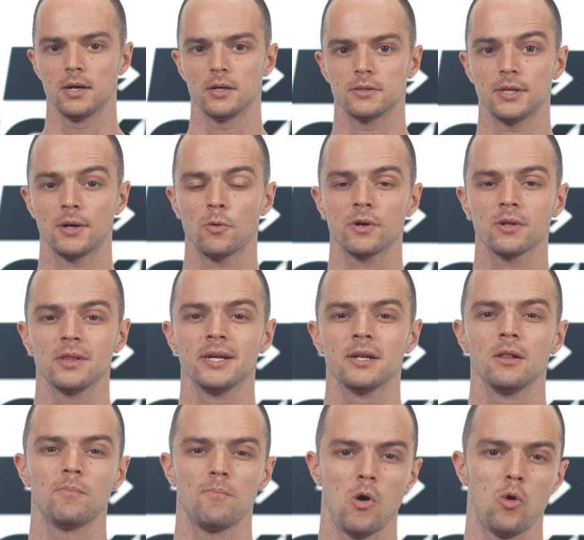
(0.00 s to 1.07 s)
There were
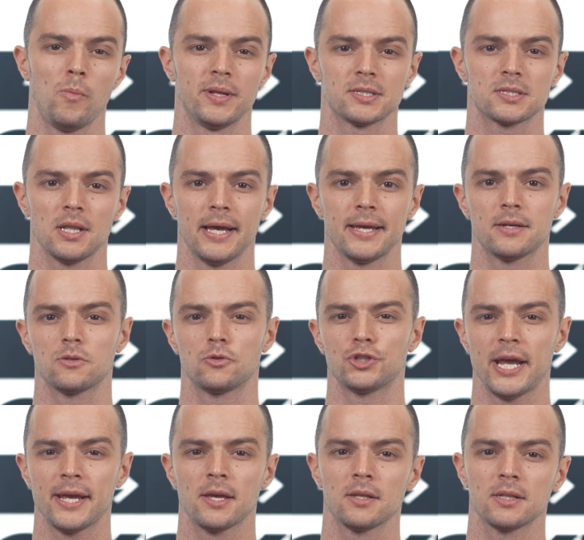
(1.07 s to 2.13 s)
little moments like
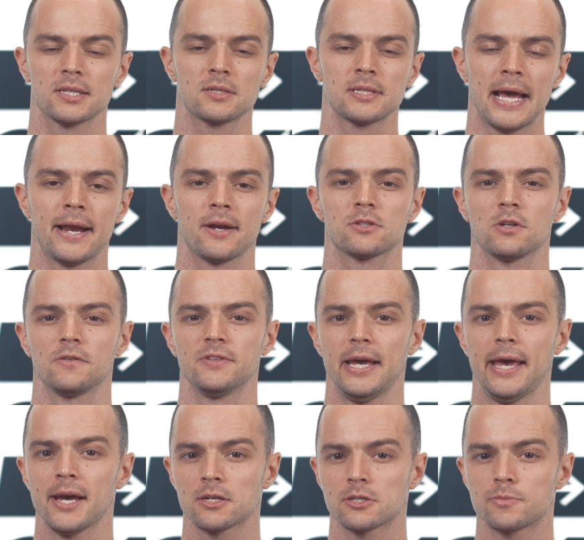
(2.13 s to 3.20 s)
checking the status of
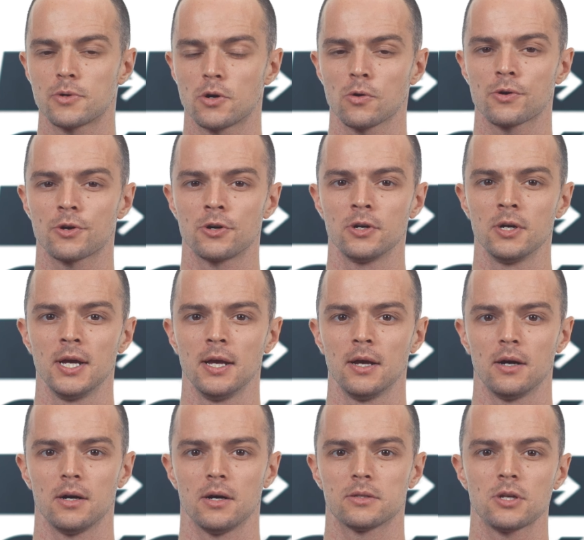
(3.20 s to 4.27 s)
the X-broker,
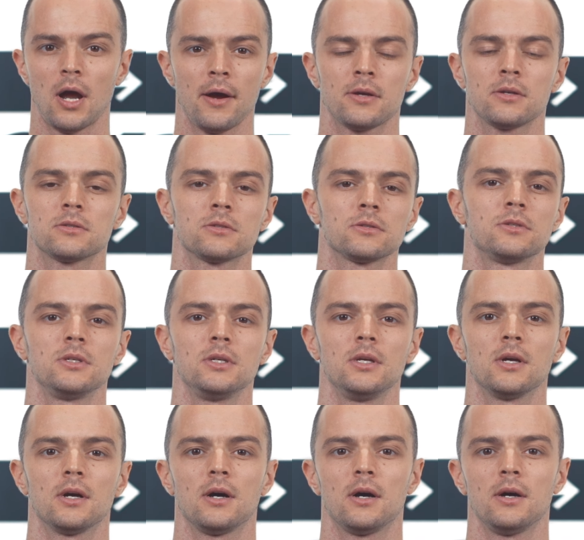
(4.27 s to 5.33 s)
uh, talking to
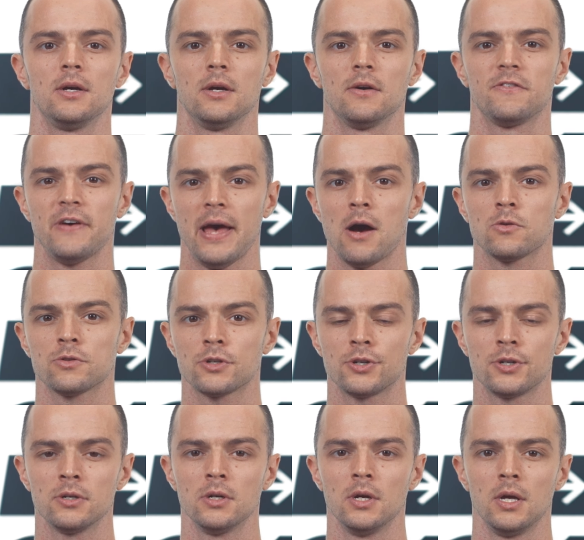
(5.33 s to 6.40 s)
the uh,
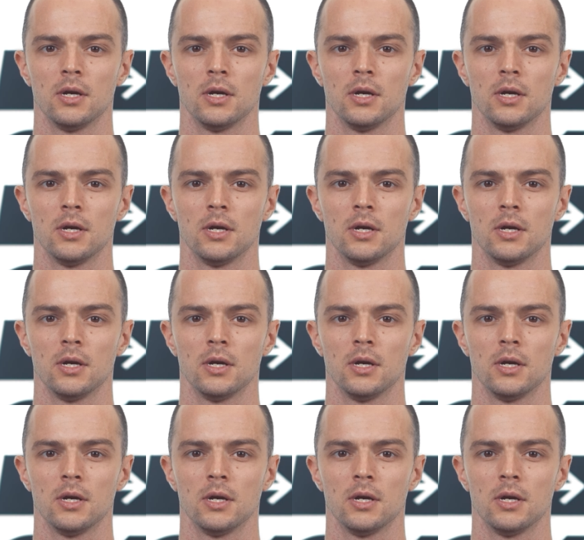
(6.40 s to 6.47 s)
founder,